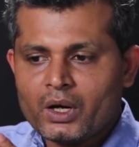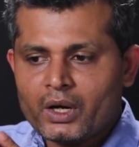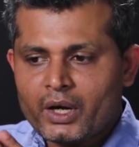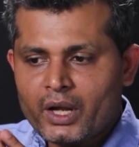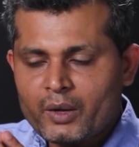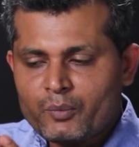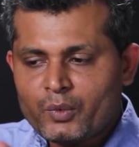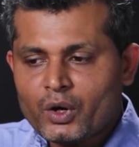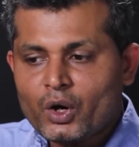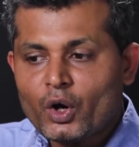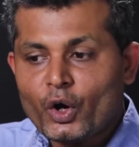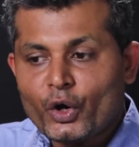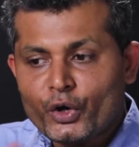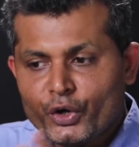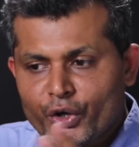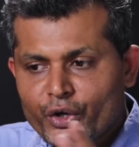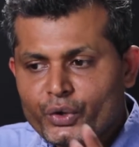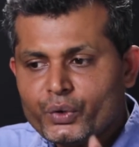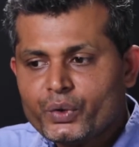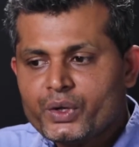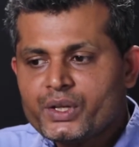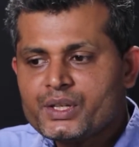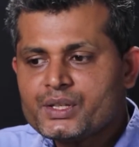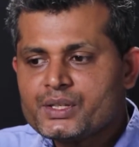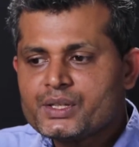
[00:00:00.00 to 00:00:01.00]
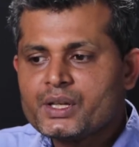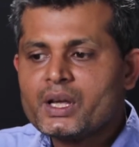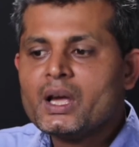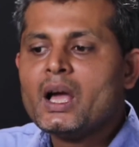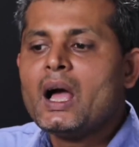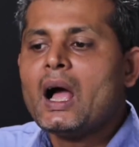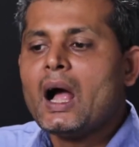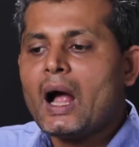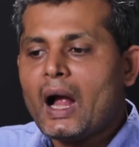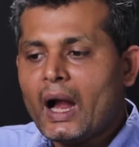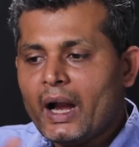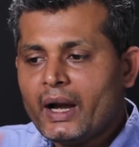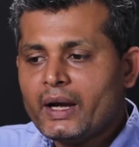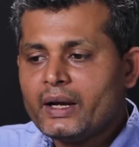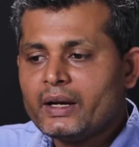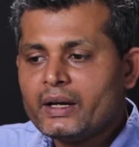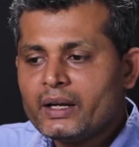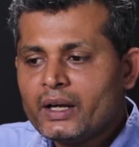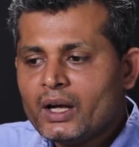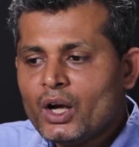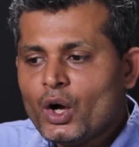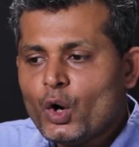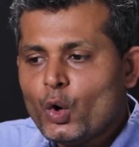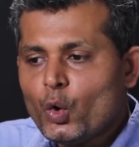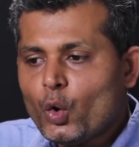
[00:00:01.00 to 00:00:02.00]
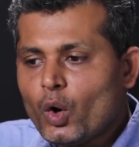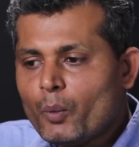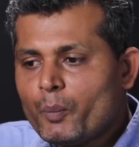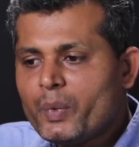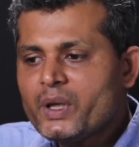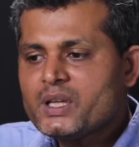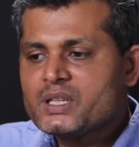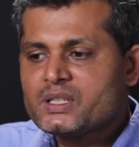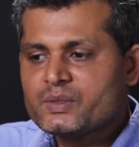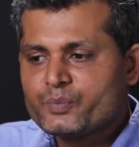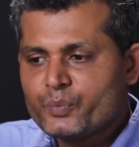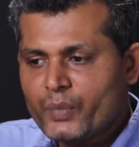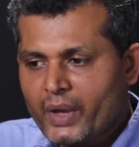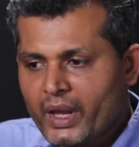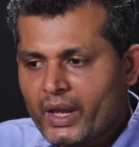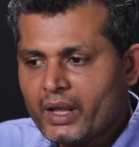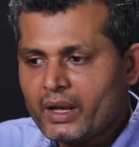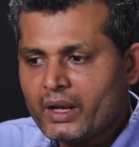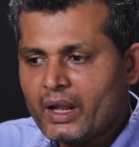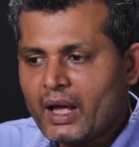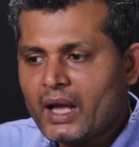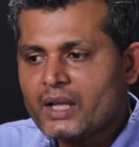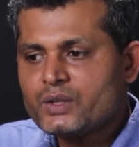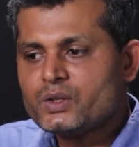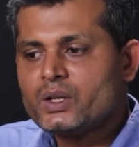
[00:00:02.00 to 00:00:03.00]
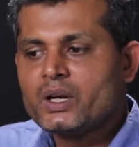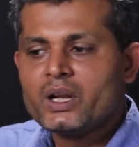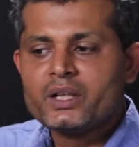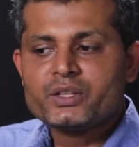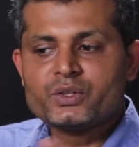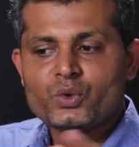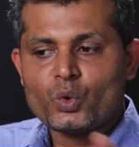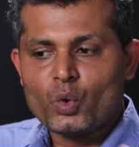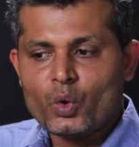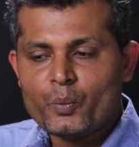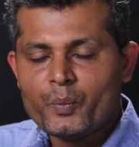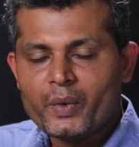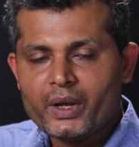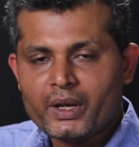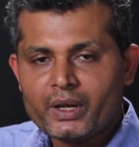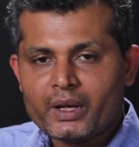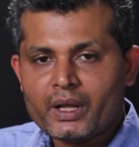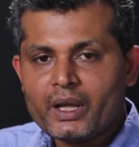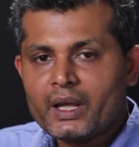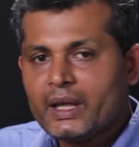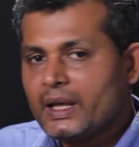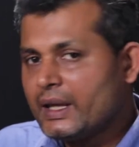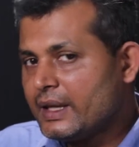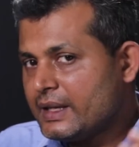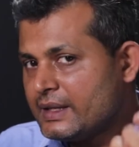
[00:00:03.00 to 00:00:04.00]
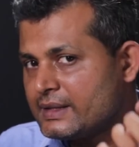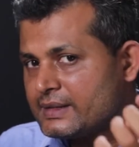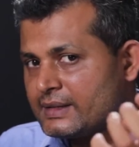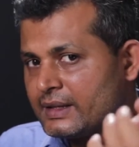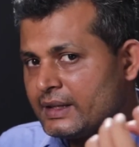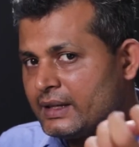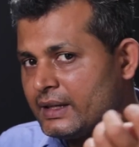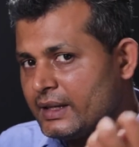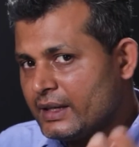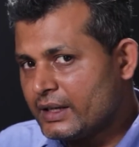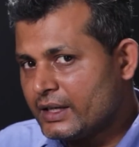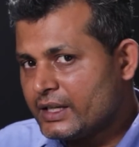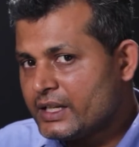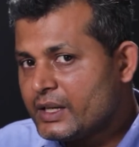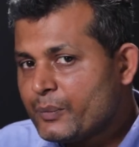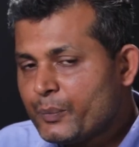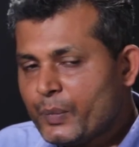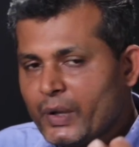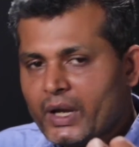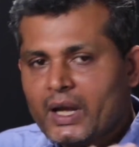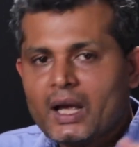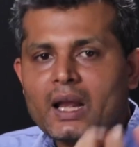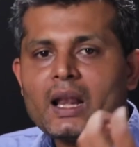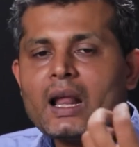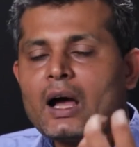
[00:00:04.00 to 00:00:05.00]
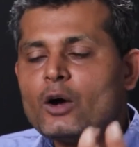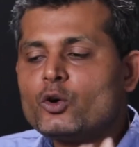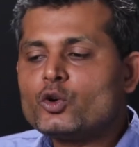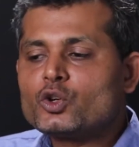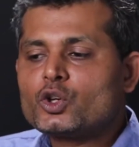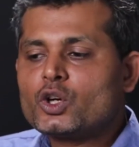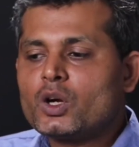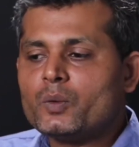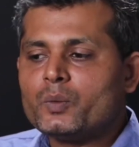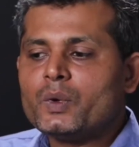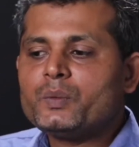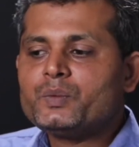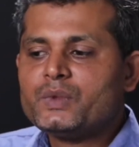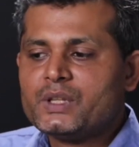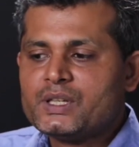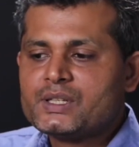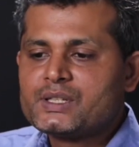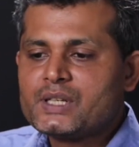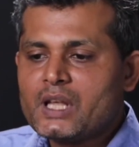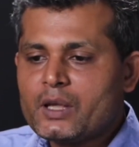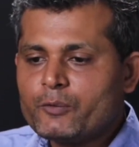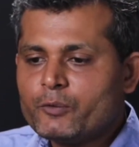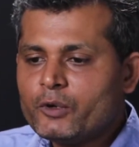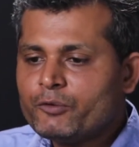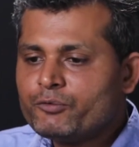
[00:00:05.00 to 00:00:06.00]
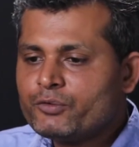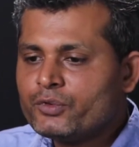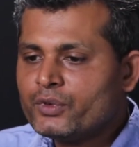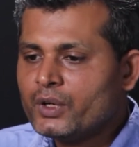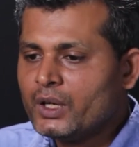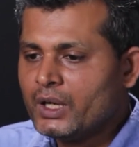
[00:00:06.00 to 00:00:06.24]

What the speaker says: among undernourished and obese men as well as women is a typical outcome of this type of